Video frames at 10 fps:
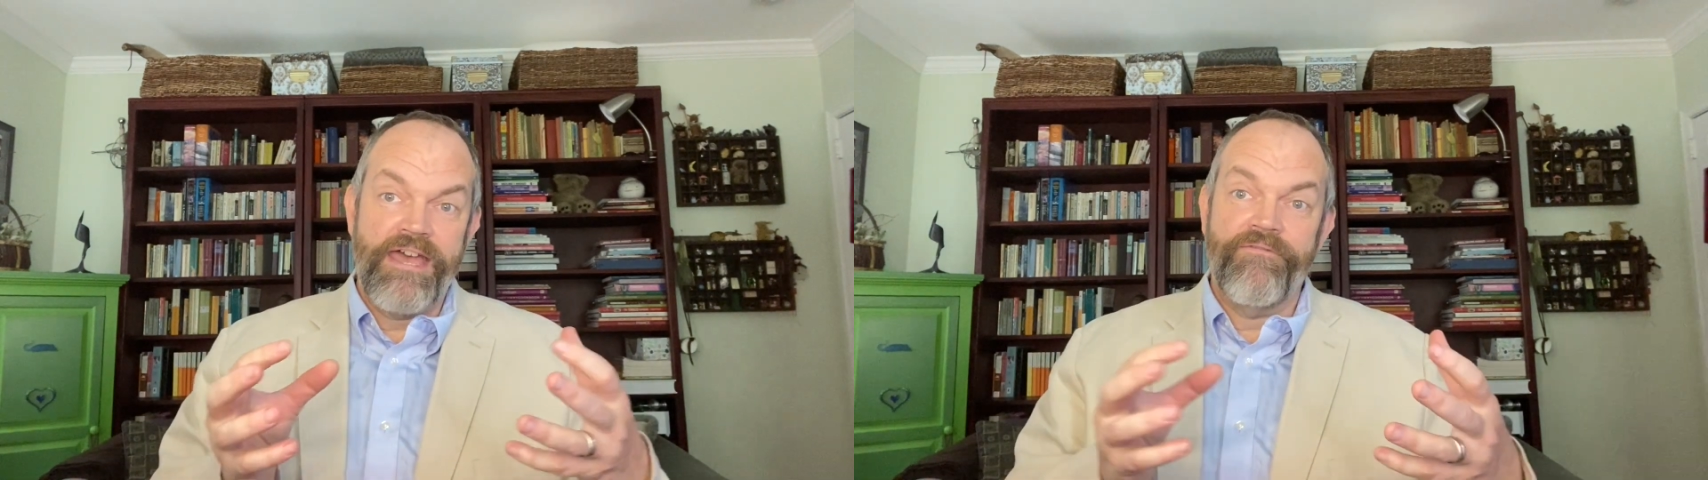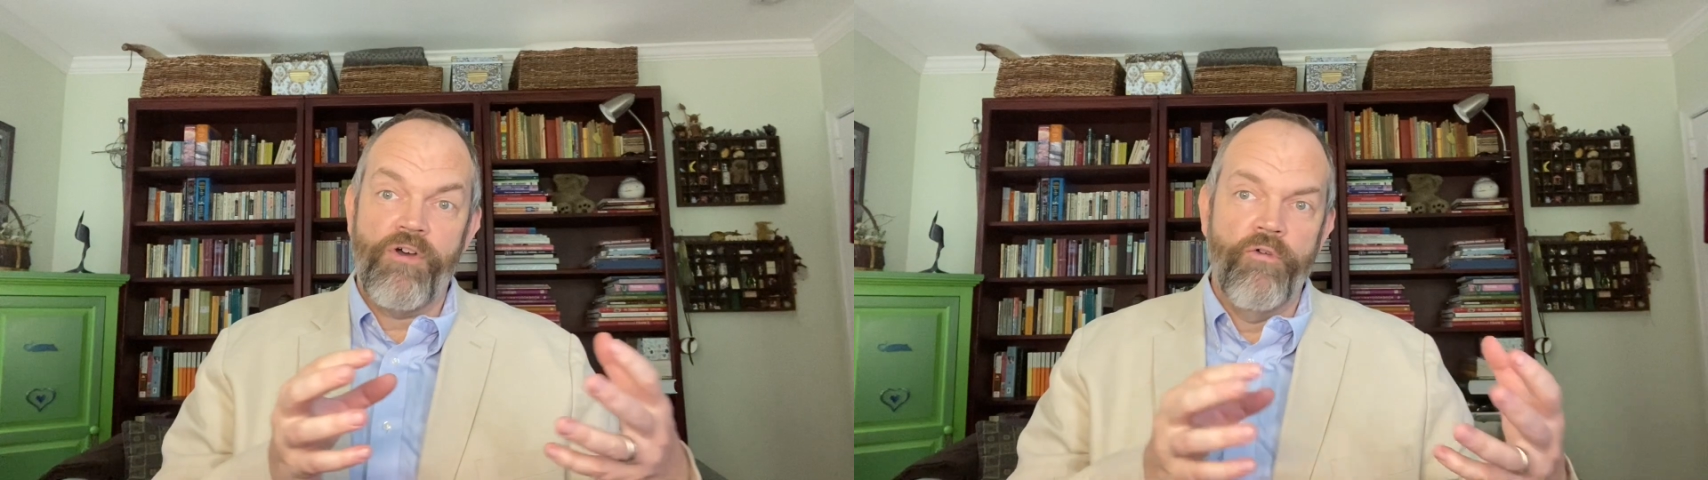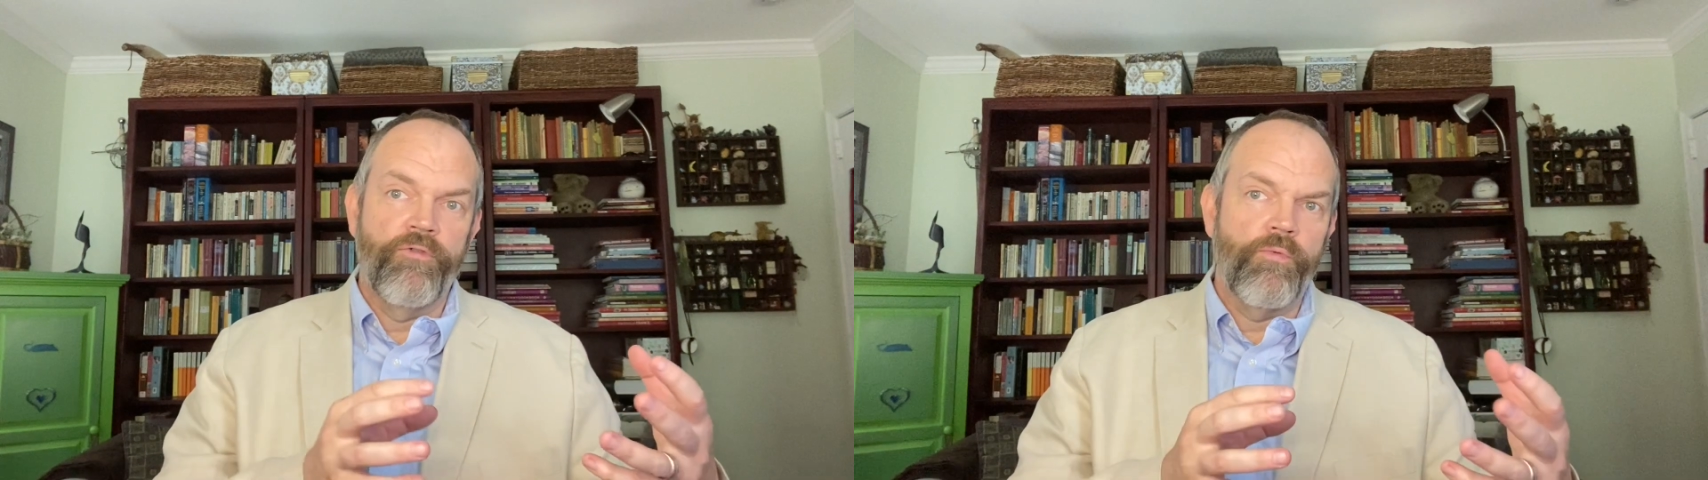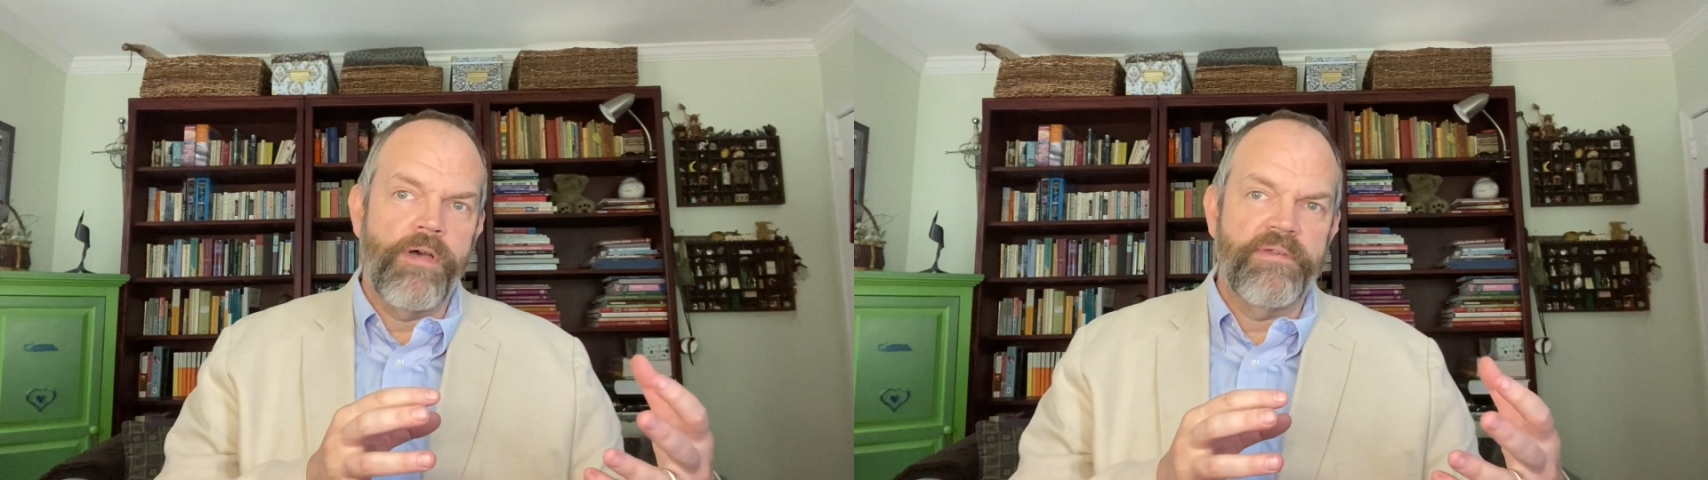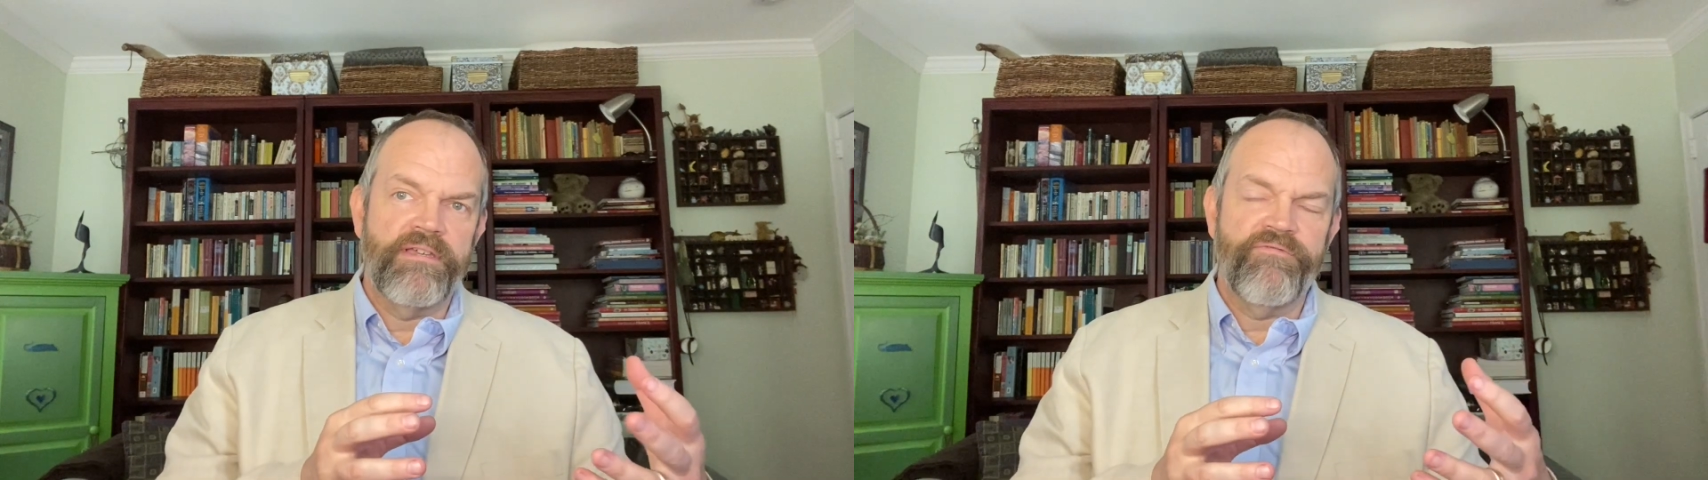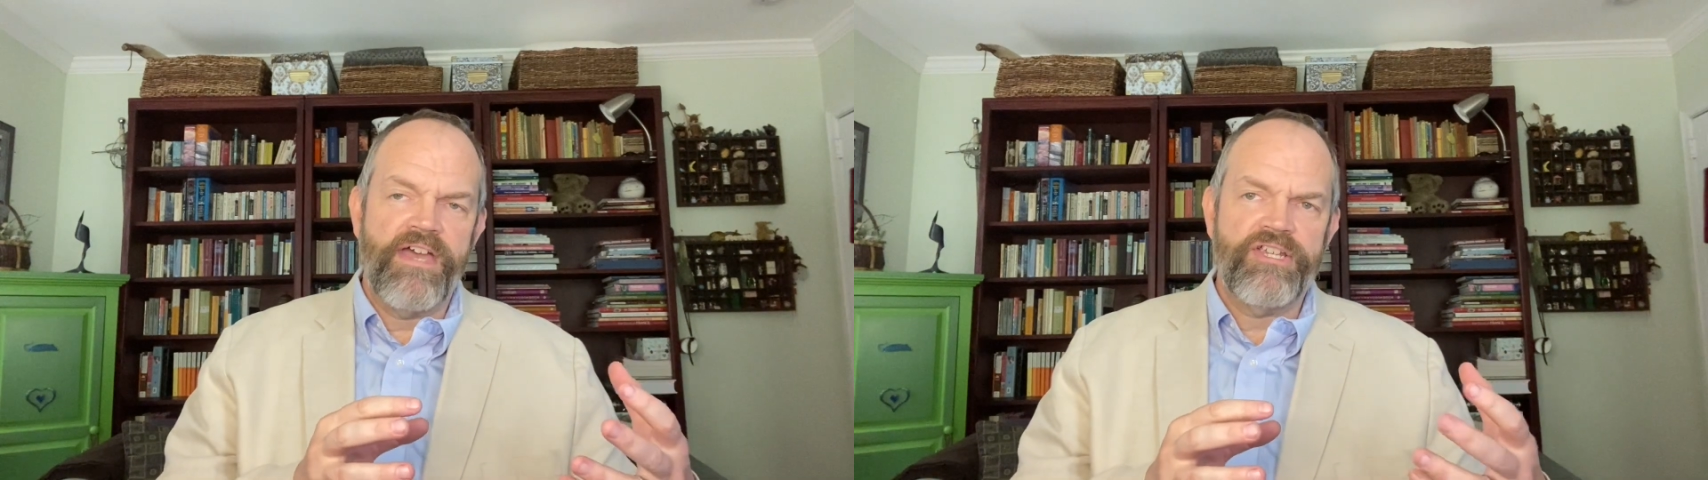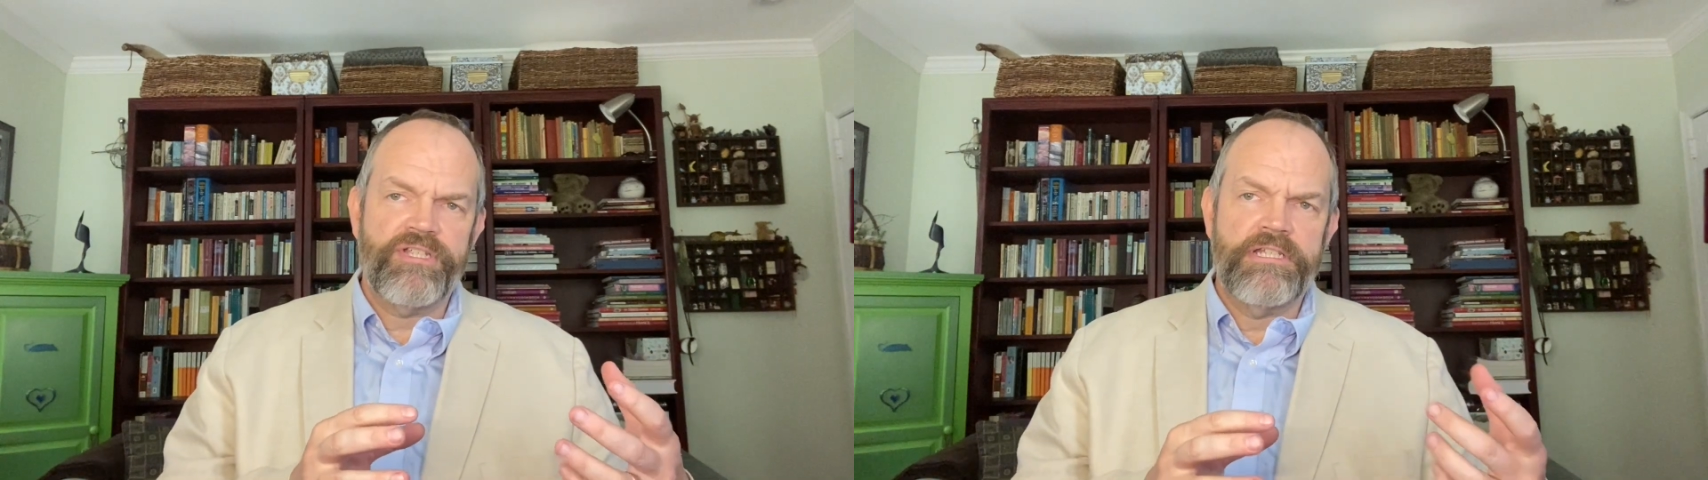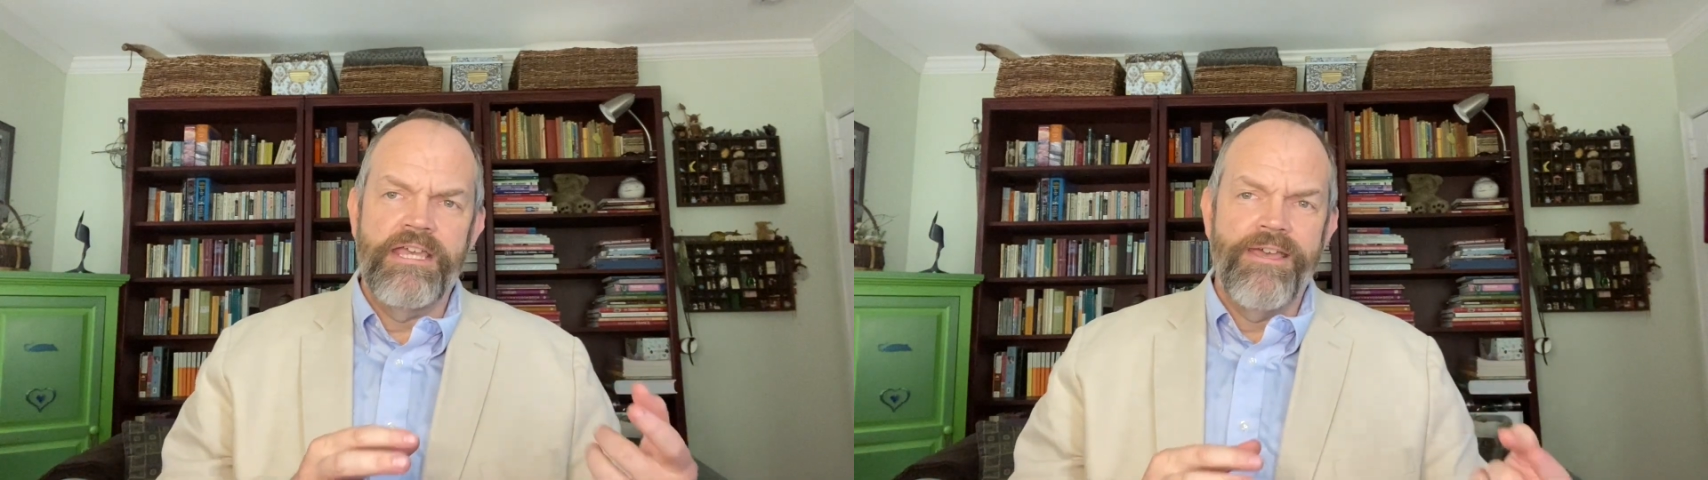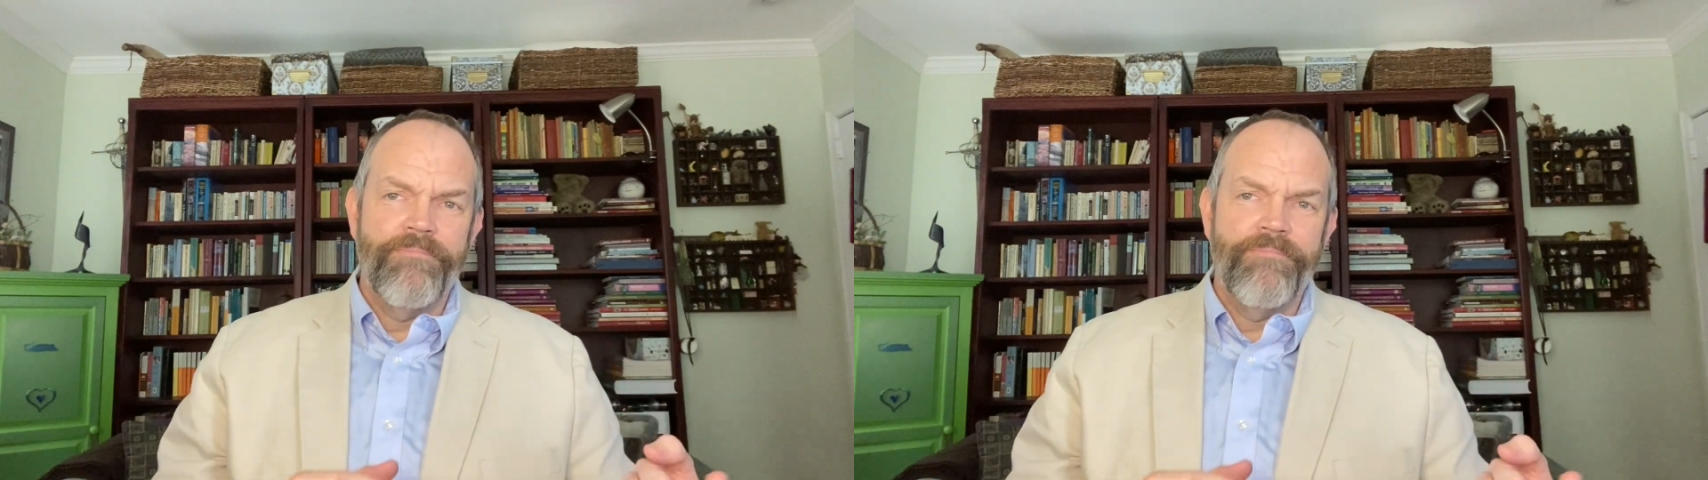have an overwhelming infection.